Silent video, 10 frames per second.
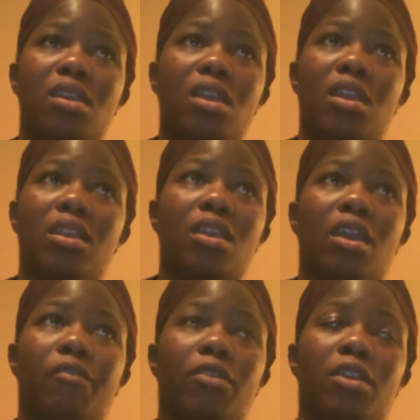any
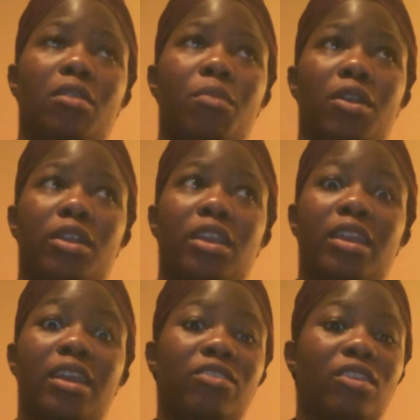African American
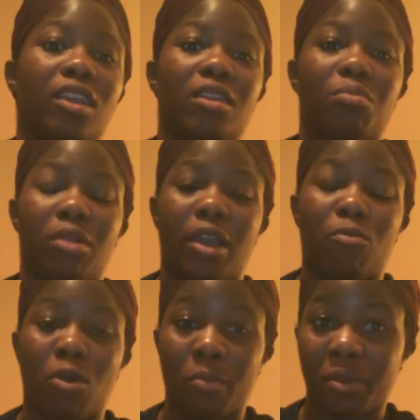educated black
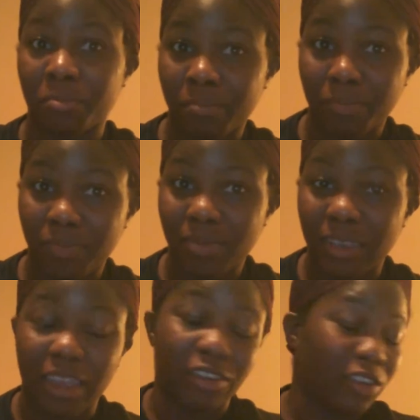woman.
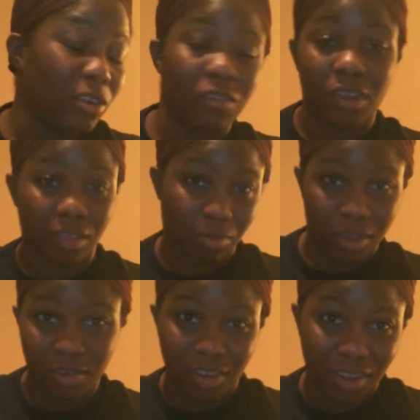And she don't even have to be
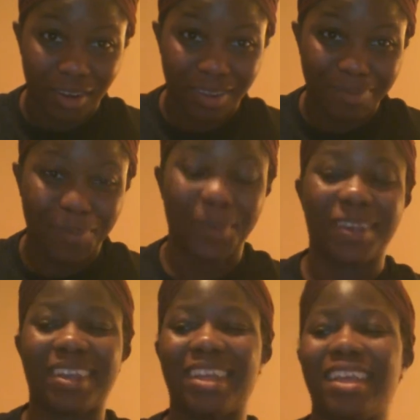educated,
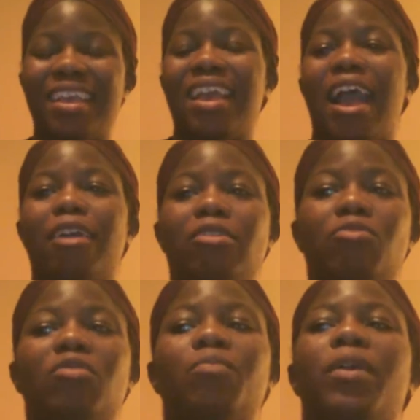but I just
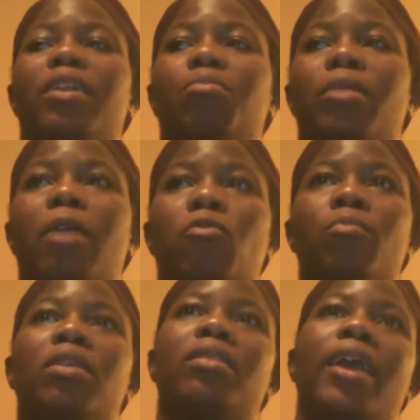respect black
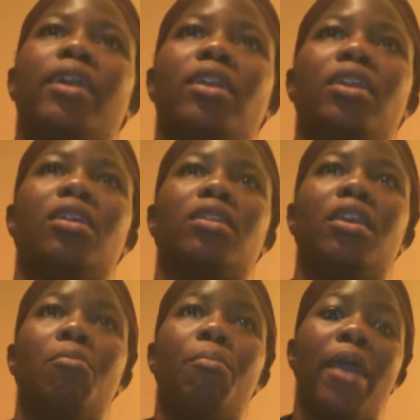women that can
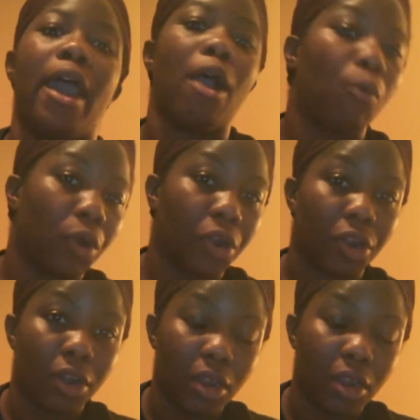empower